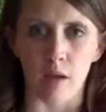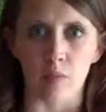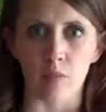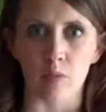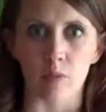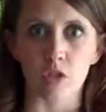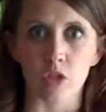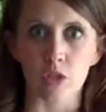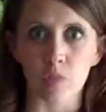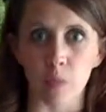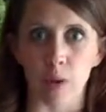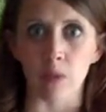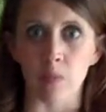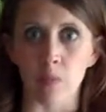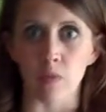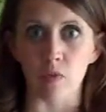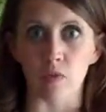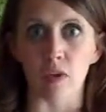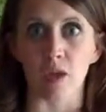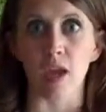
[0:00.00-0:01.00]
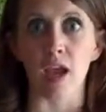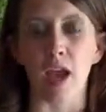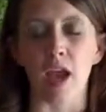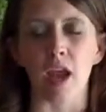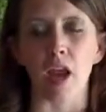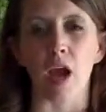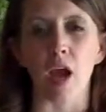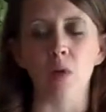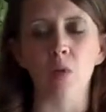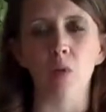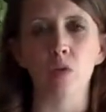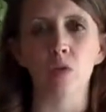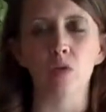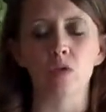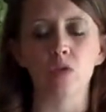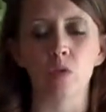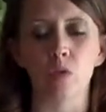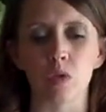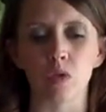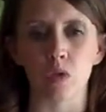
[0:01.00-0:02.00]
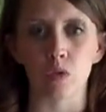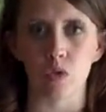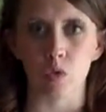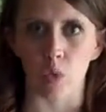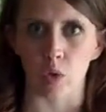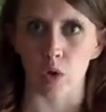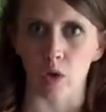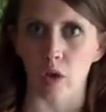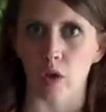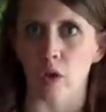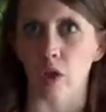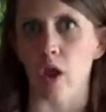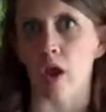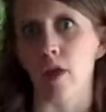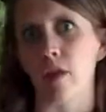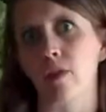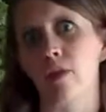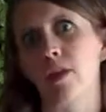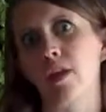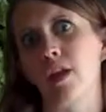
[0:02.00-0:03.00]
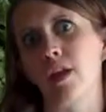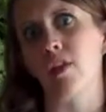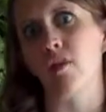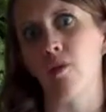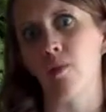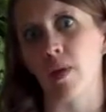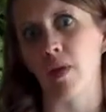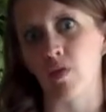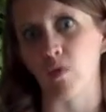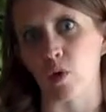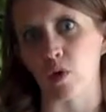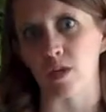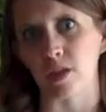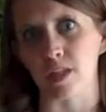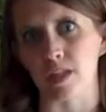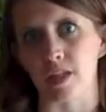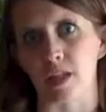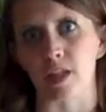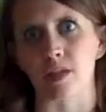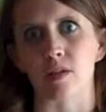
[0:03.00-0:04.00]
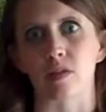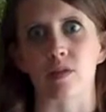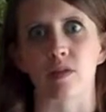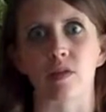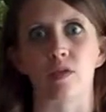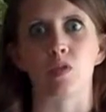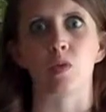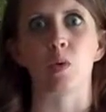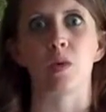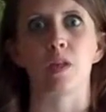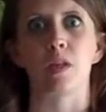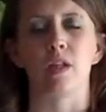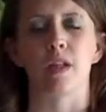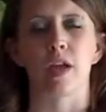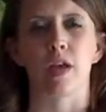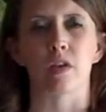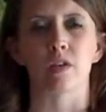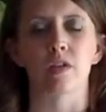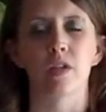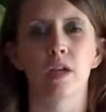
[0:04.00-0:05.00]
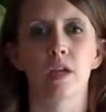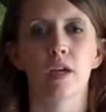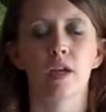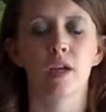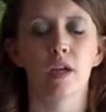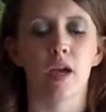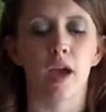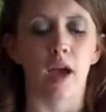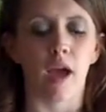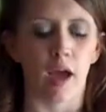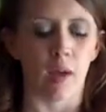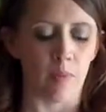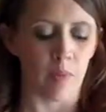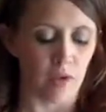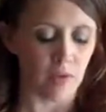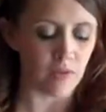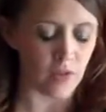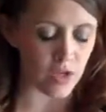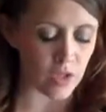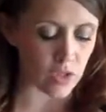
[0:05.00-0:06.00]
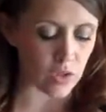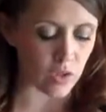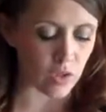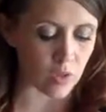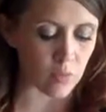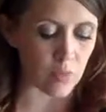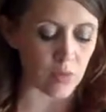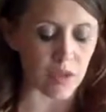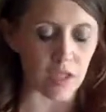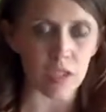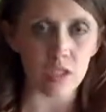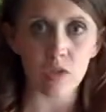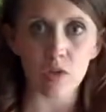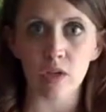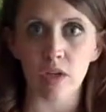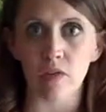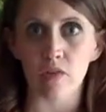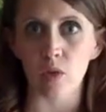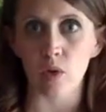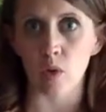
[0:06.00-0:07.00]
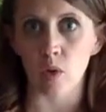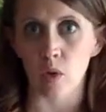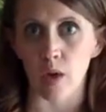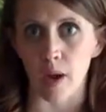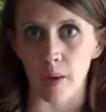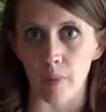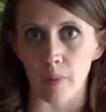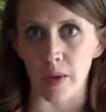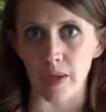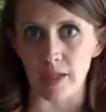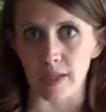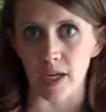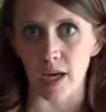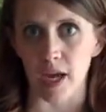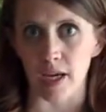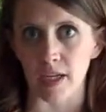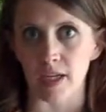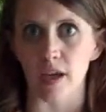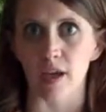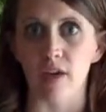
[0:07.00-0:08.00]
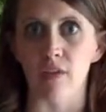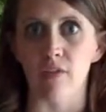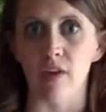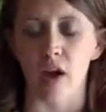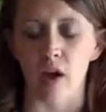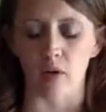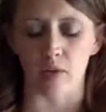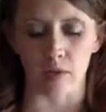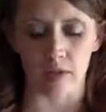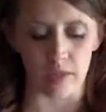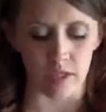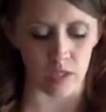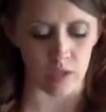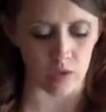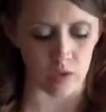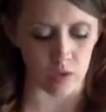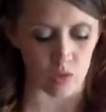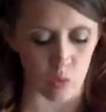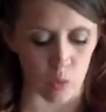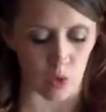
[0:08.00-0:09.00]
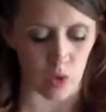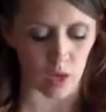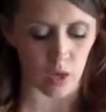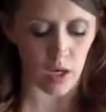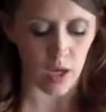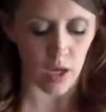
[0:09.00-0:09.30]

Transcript: just by moving it, and I will do a tutorial on the 11 by 14 stencils and doing the layers eventually, but this will give you a basic idea of how the stencils work.